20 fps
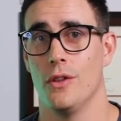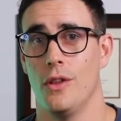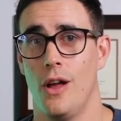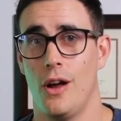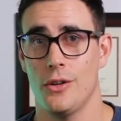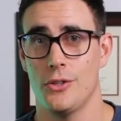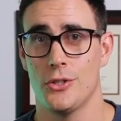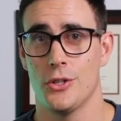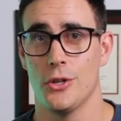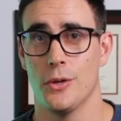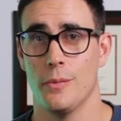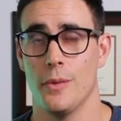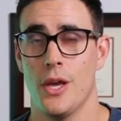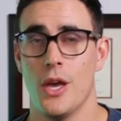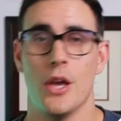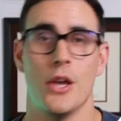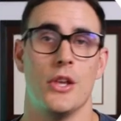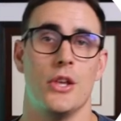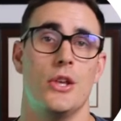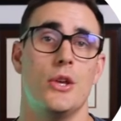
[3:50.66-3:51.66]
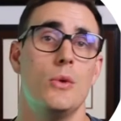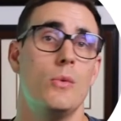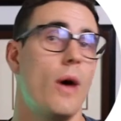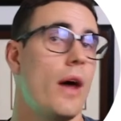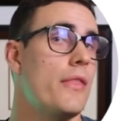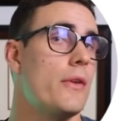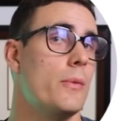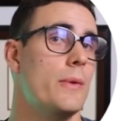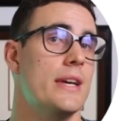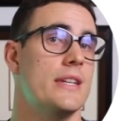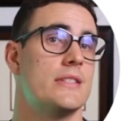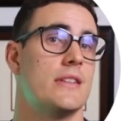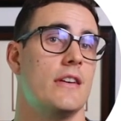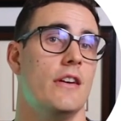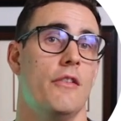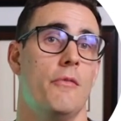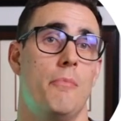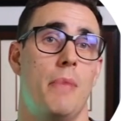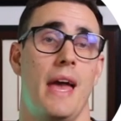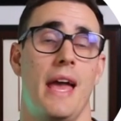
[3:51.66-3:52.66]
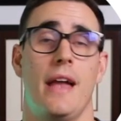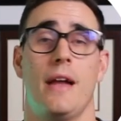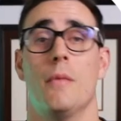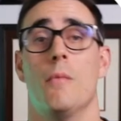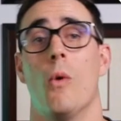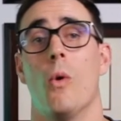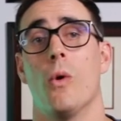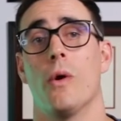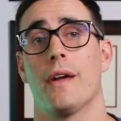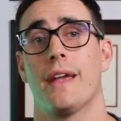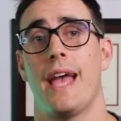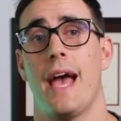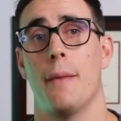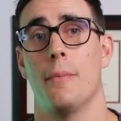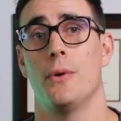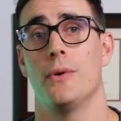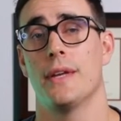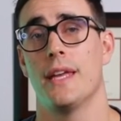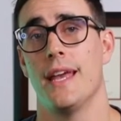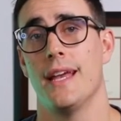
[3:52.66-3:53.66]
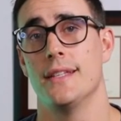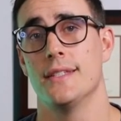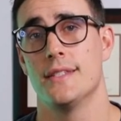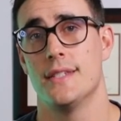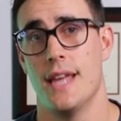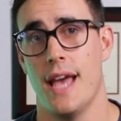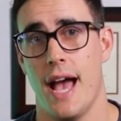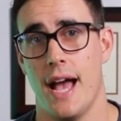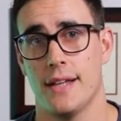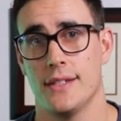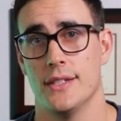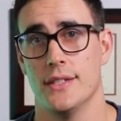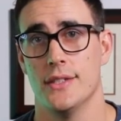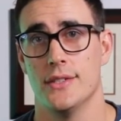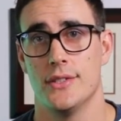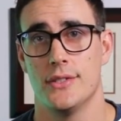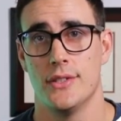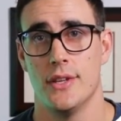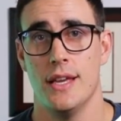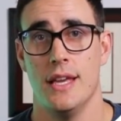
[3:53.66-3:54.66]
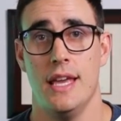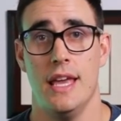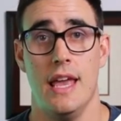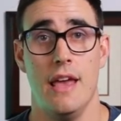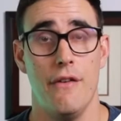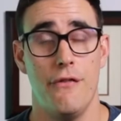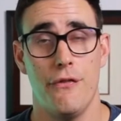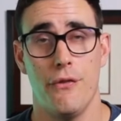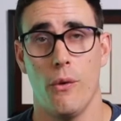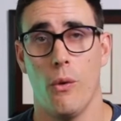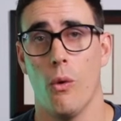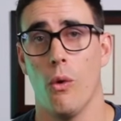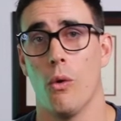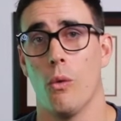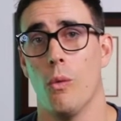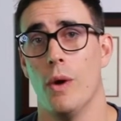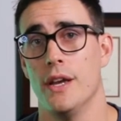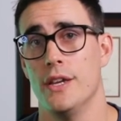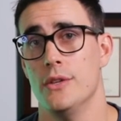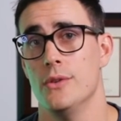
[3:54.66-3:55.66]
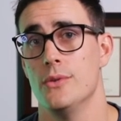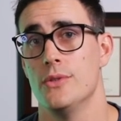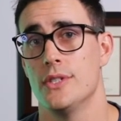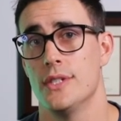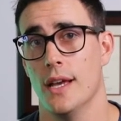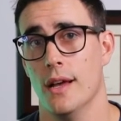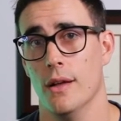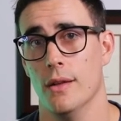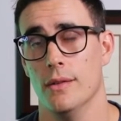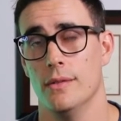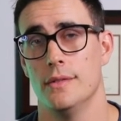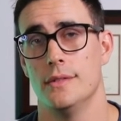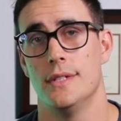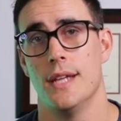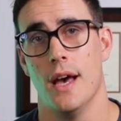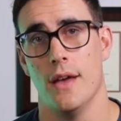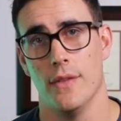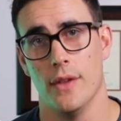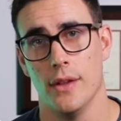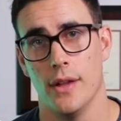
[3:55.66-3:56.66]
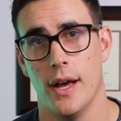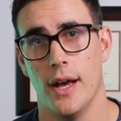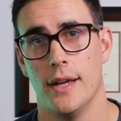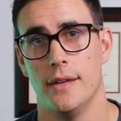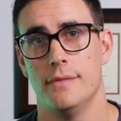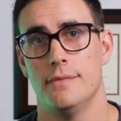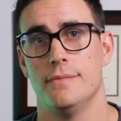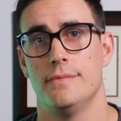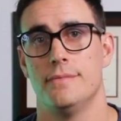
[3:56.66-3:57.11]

the long term, you run the risk of paying more capital gains taxes if or when you sell down the line.